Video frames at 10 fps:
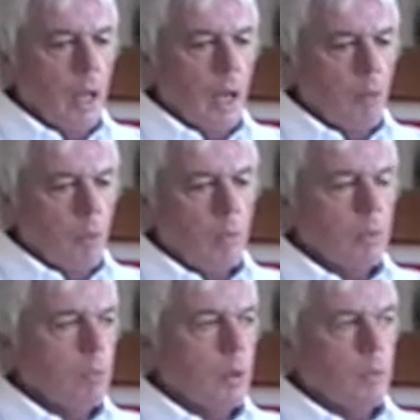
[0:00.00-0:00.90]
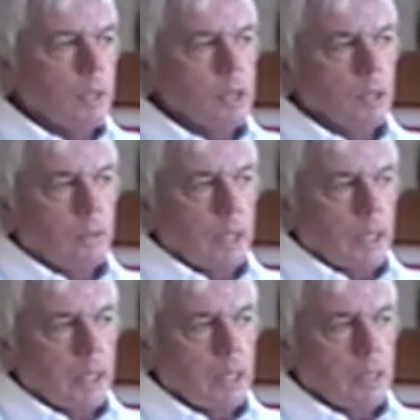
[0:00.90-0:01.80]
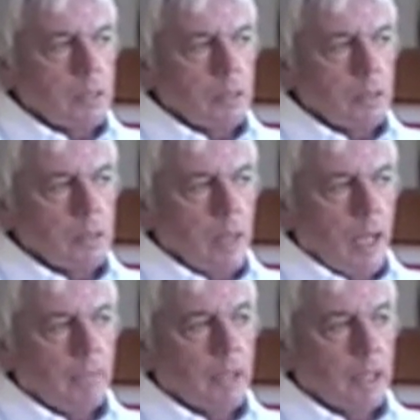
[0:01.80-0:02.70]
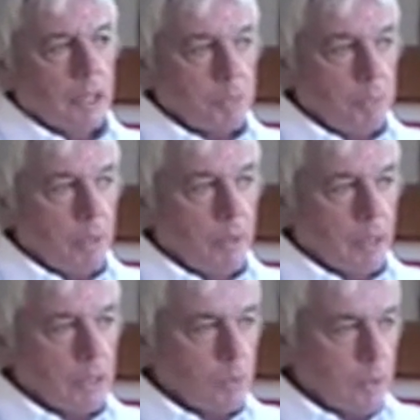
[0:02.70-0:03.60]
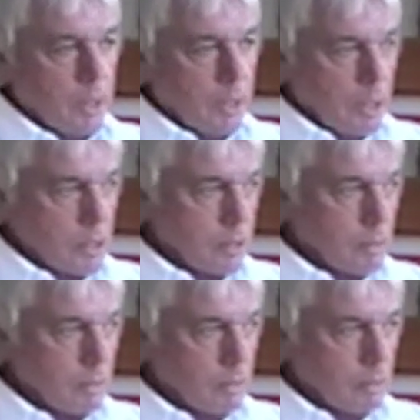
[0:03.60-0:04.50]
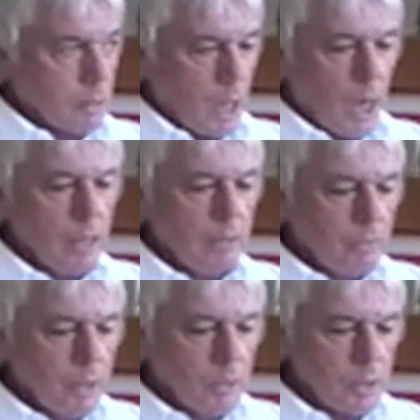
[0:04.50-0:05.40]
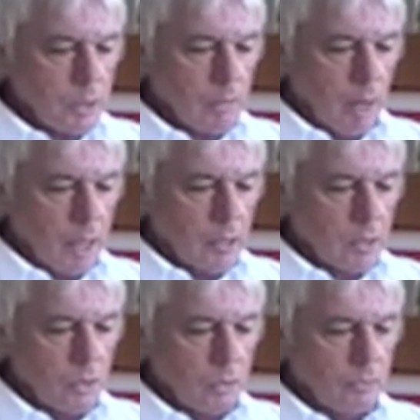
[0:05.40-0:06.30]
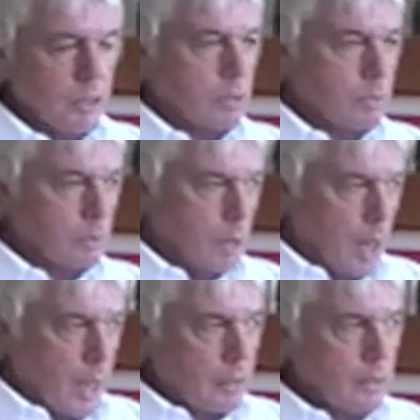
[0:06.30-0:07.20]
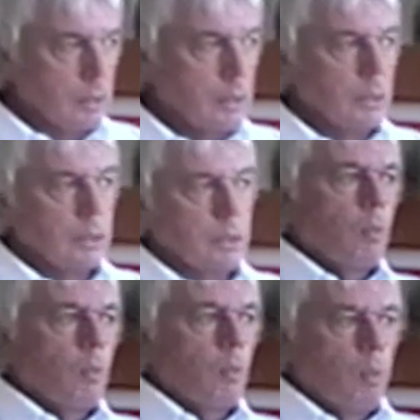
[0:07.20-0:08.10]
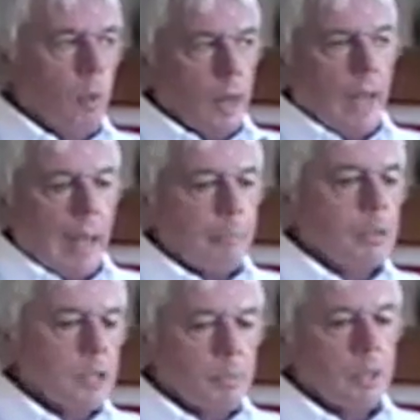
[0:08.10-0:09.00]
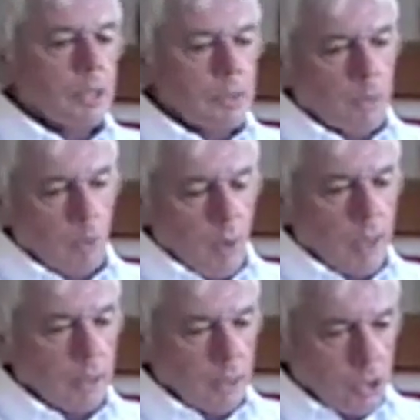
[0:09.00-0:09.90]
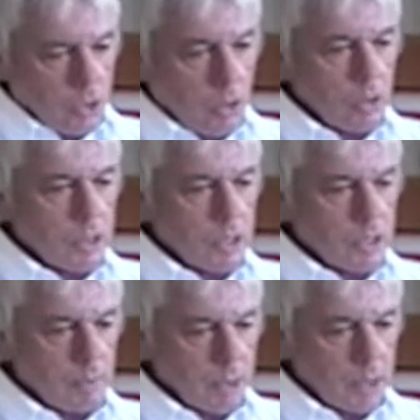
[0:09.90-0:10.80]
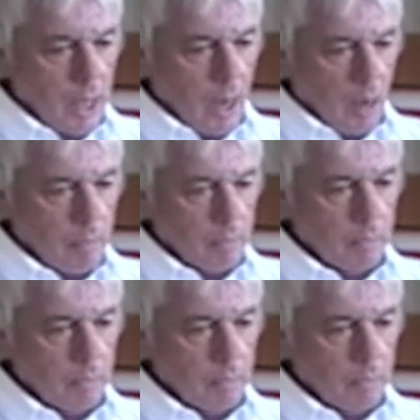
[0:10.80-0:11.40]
And what we're doing is having an experience within this tiny frequency range called visible light. What happens because of the way the control system's set up,